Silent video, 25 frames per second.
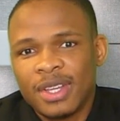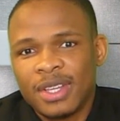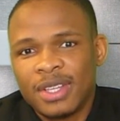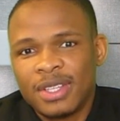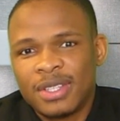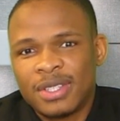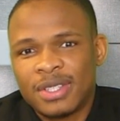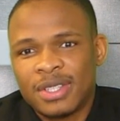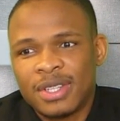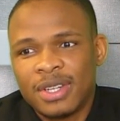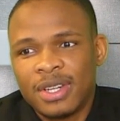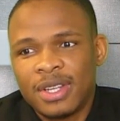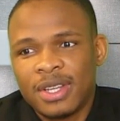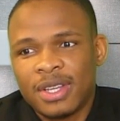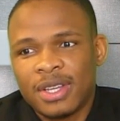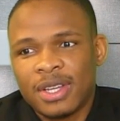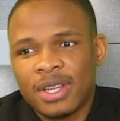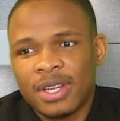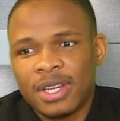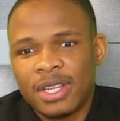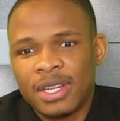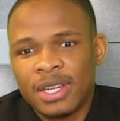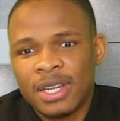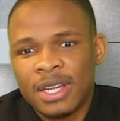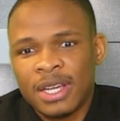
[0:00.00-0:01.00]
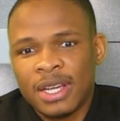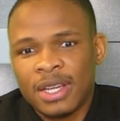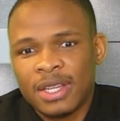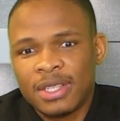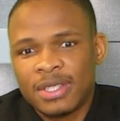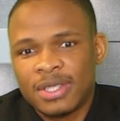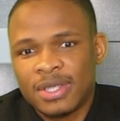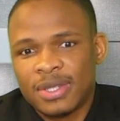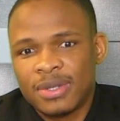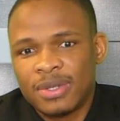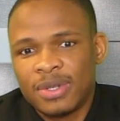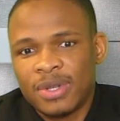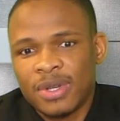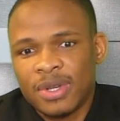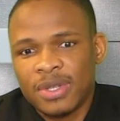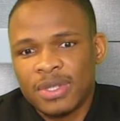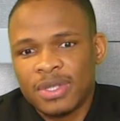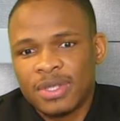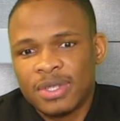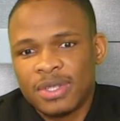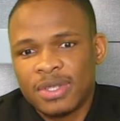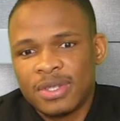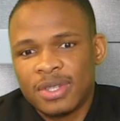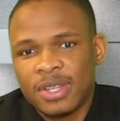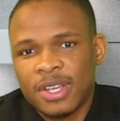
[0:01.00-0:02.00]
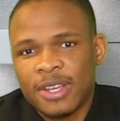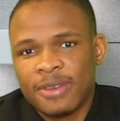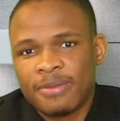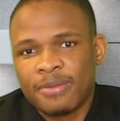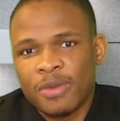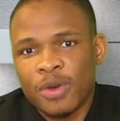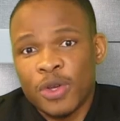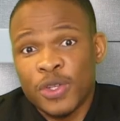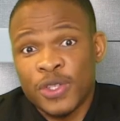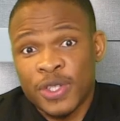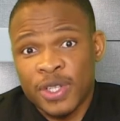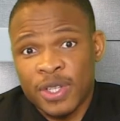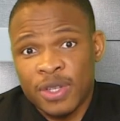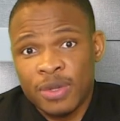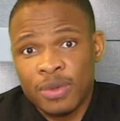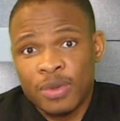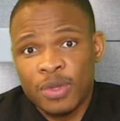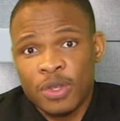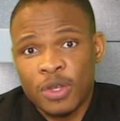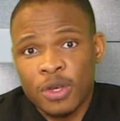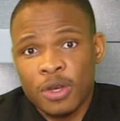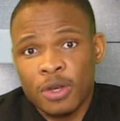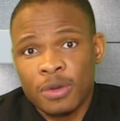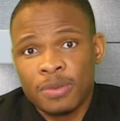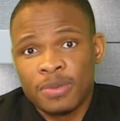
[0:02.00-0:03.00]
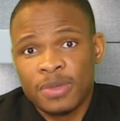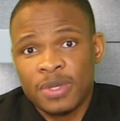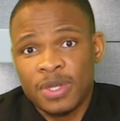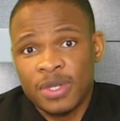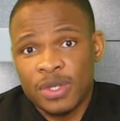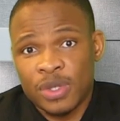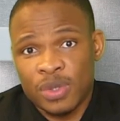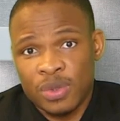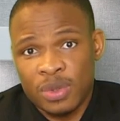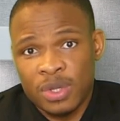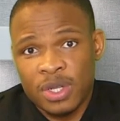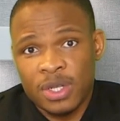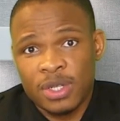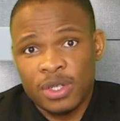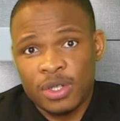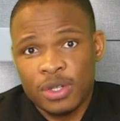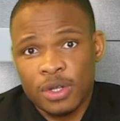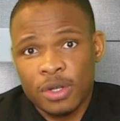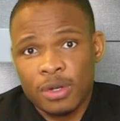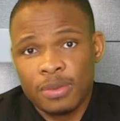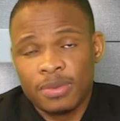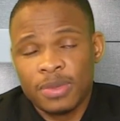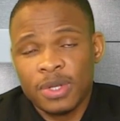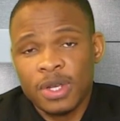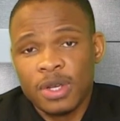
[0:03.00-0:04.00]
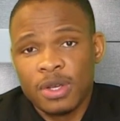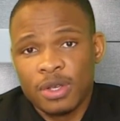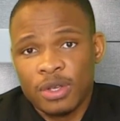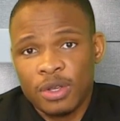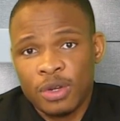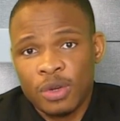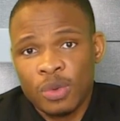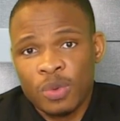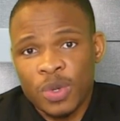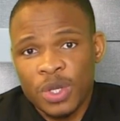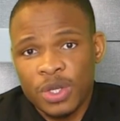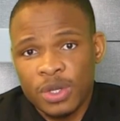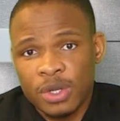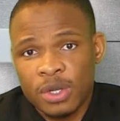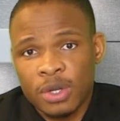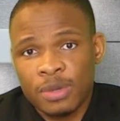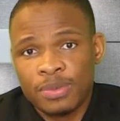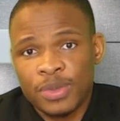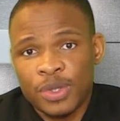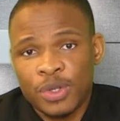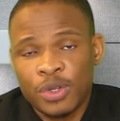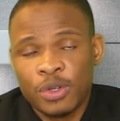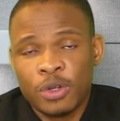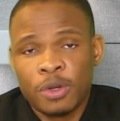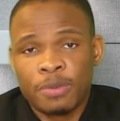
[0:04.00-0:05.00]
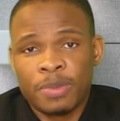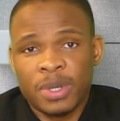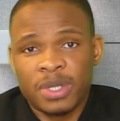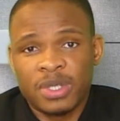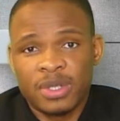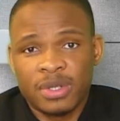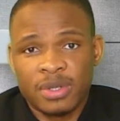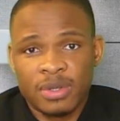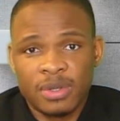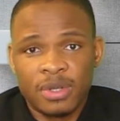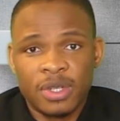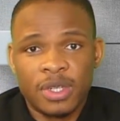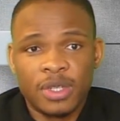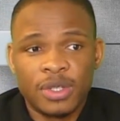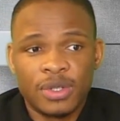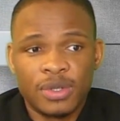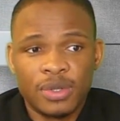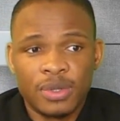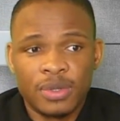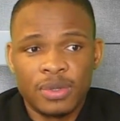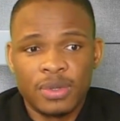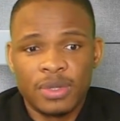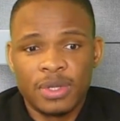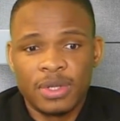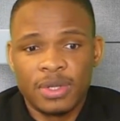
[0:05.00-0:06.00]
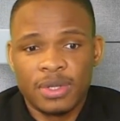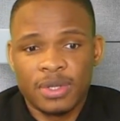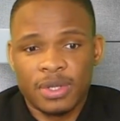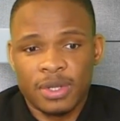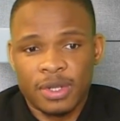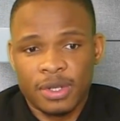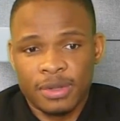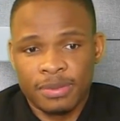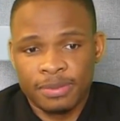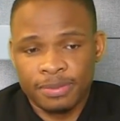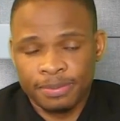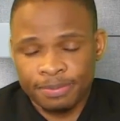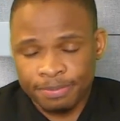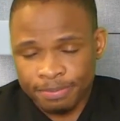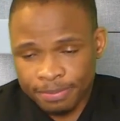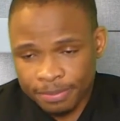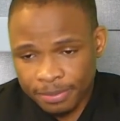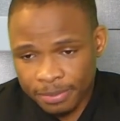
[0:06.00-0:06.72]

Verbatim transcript: He's still a cleaner, he still does these um, unskilled jobs, these student jobs. You know, when you come to Europe as a student, you do this um,